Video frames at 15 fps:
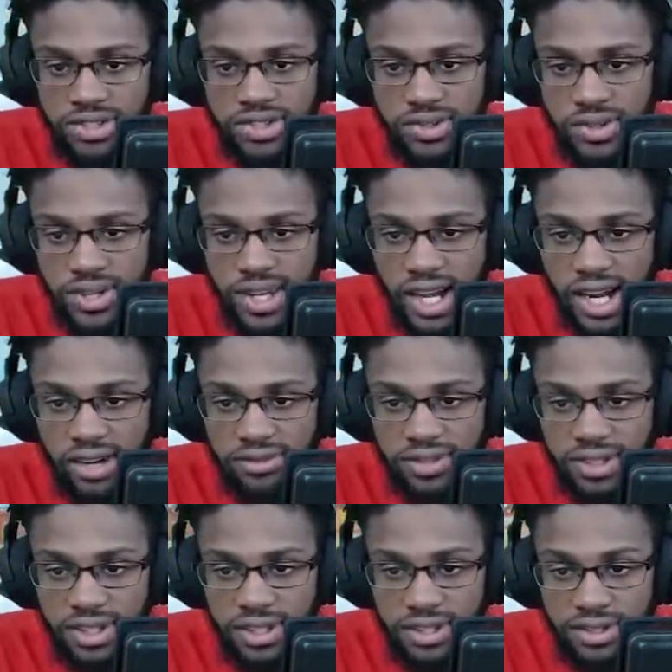you have
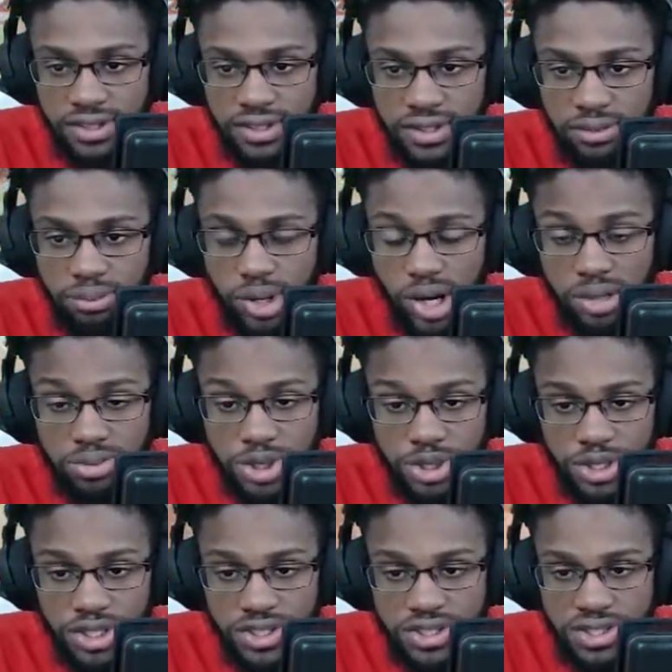these palm
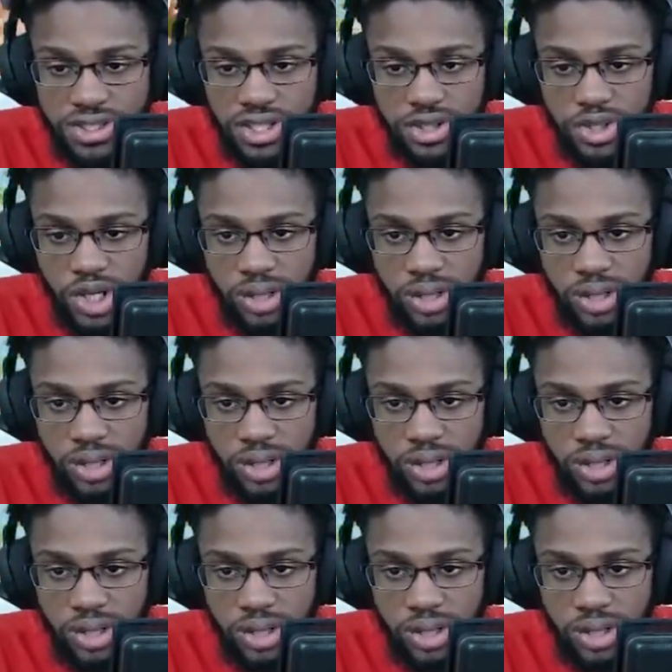trees that drop